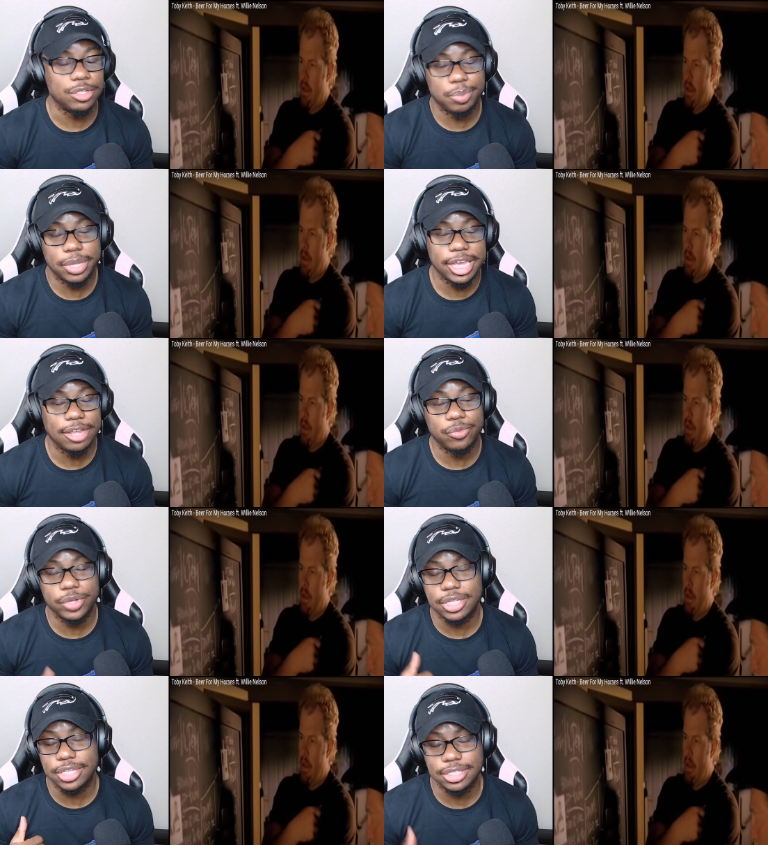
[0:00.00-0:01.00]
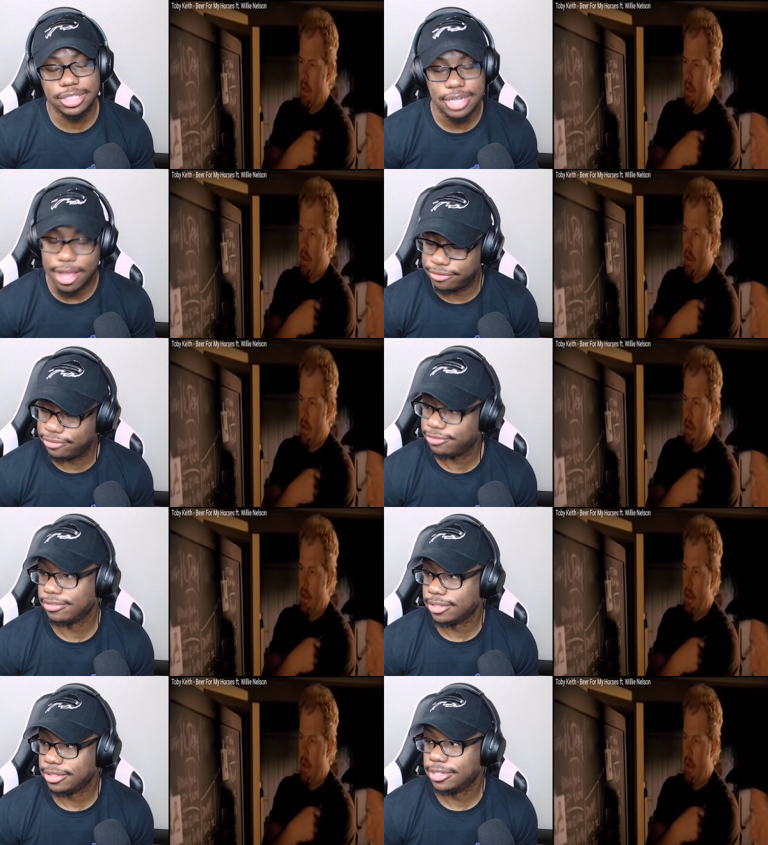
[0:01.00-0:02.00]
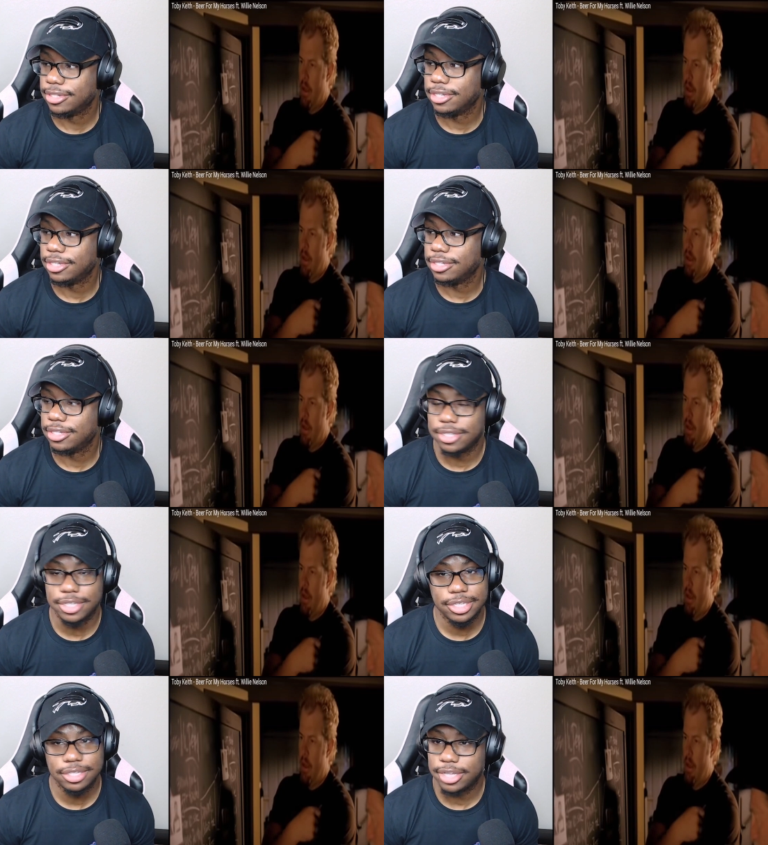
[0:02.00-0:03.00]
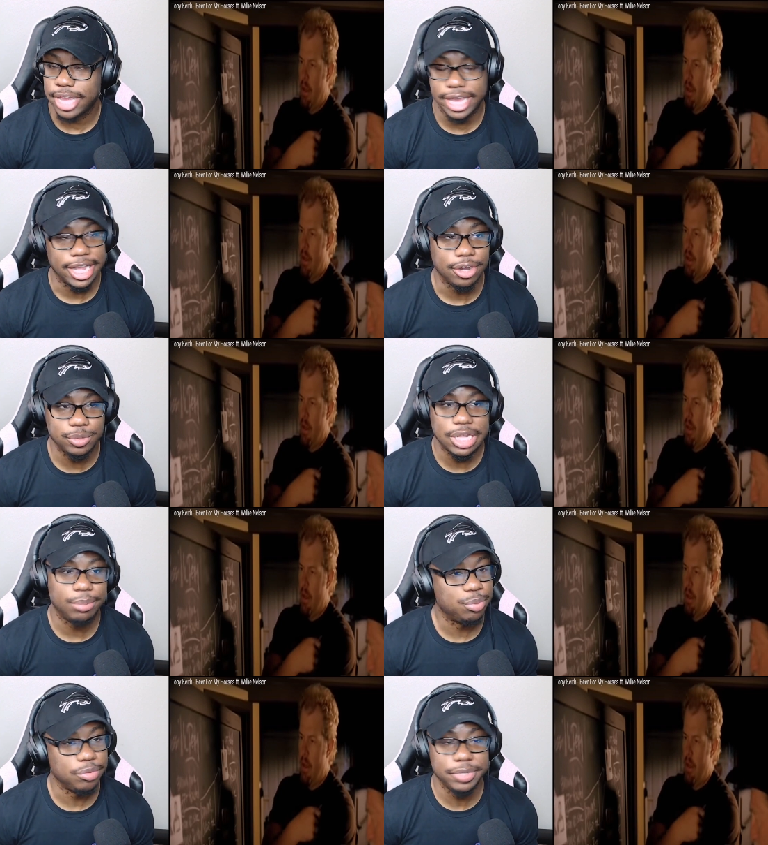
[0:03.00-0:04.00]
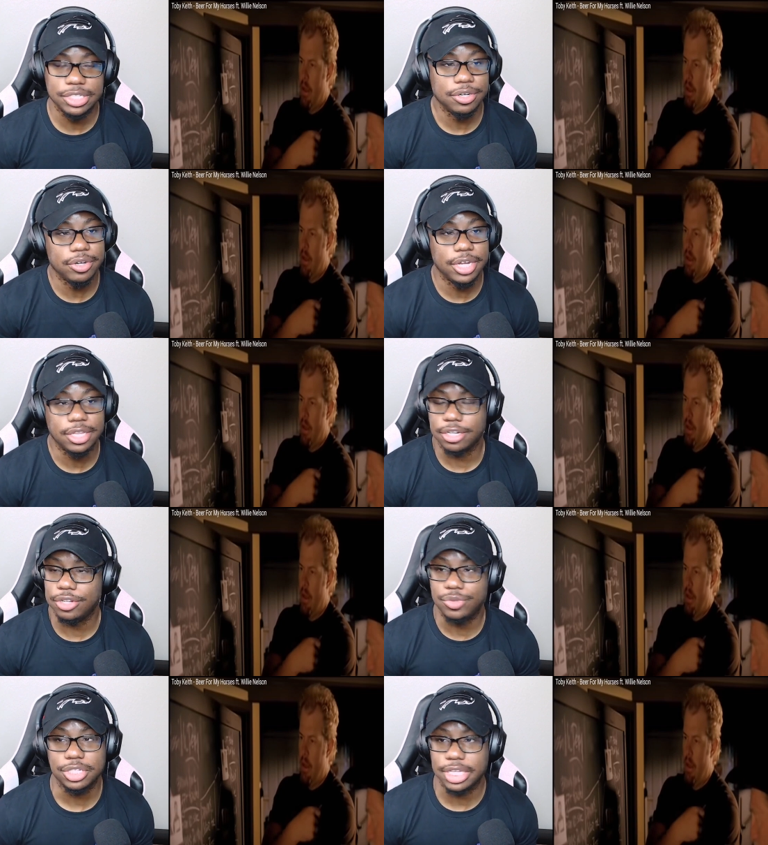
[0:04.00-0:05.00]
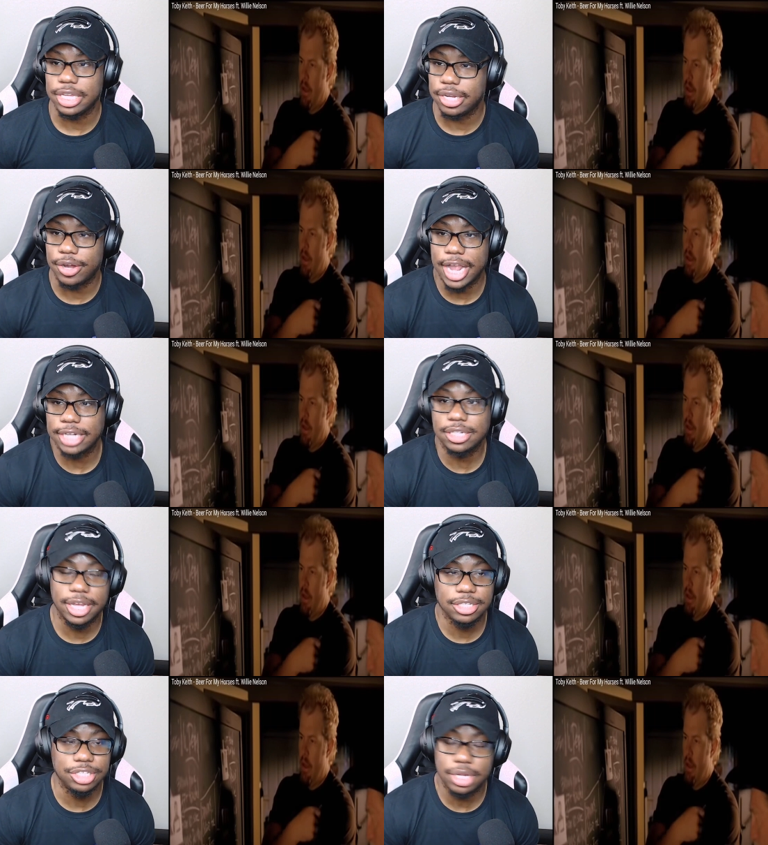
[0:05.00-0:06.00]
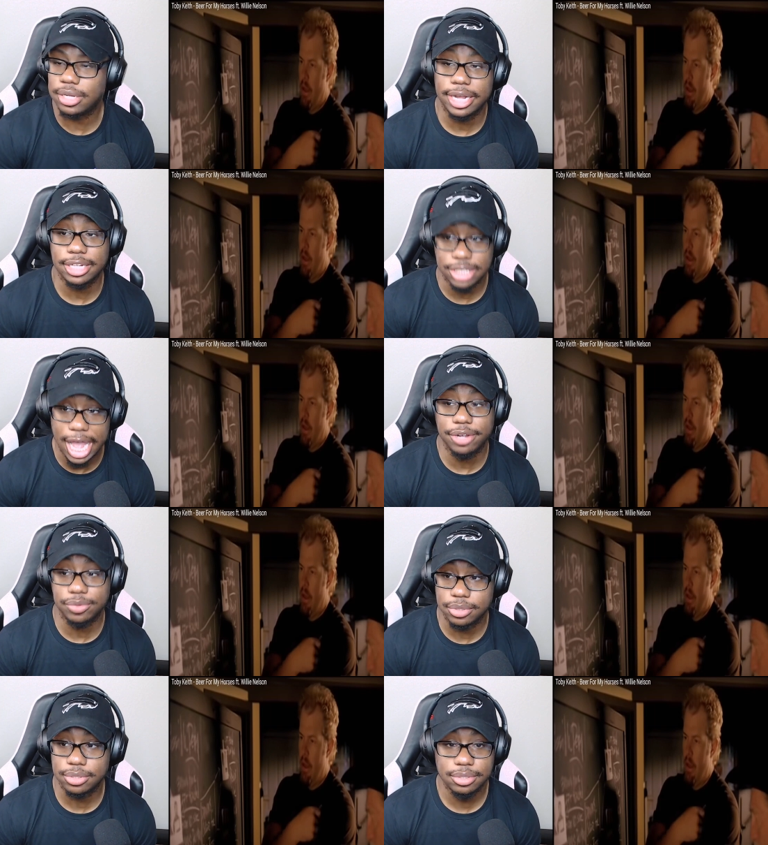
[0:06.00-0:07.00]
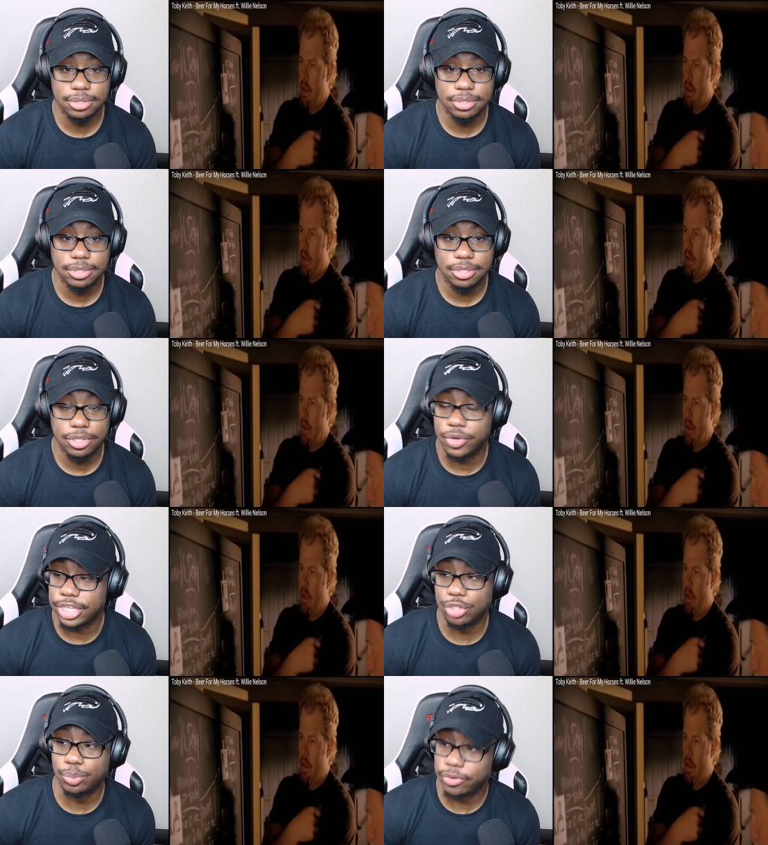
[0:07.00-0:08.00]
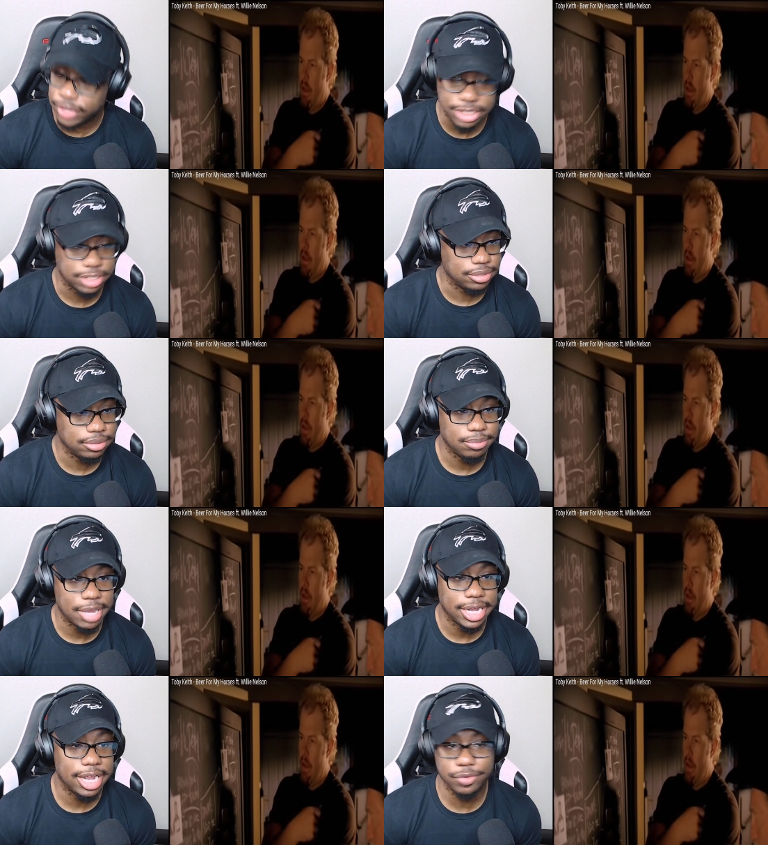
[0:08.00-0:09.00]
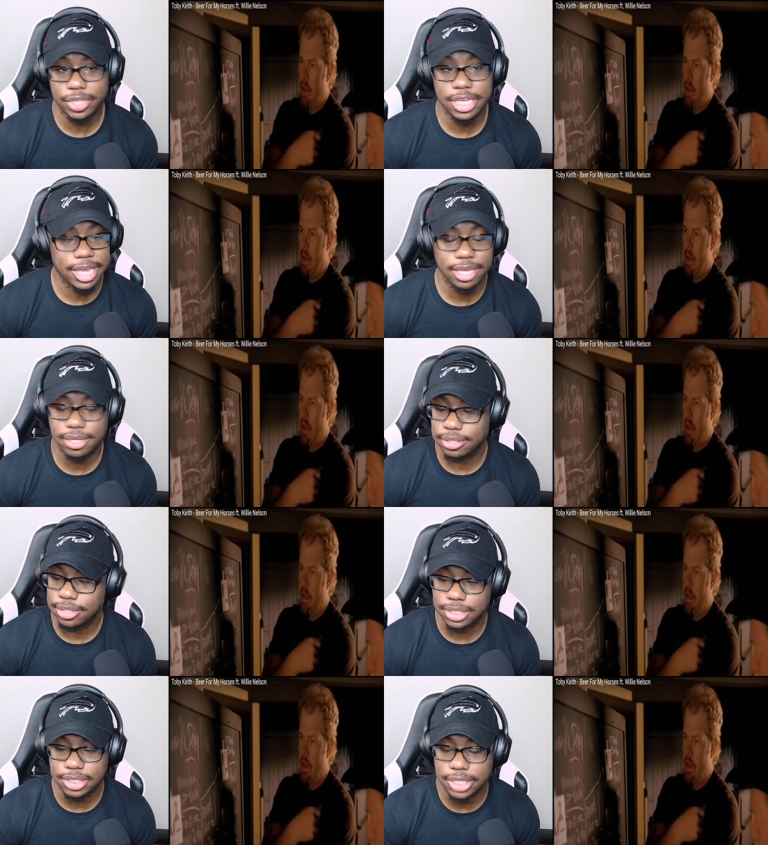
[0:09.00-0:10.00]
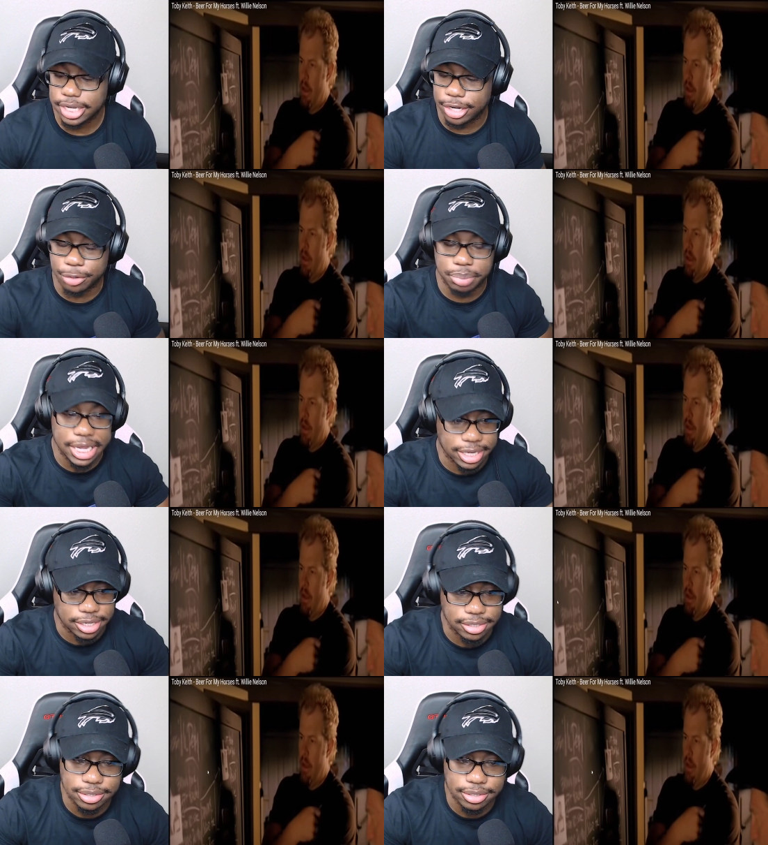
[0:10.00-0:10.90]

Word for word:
Speaker 1: playing with his stuff? Ain't got no type of permission or nothing. You just in there acting like a ch like a child. You need supervision. My guy really can't. He just in there playing.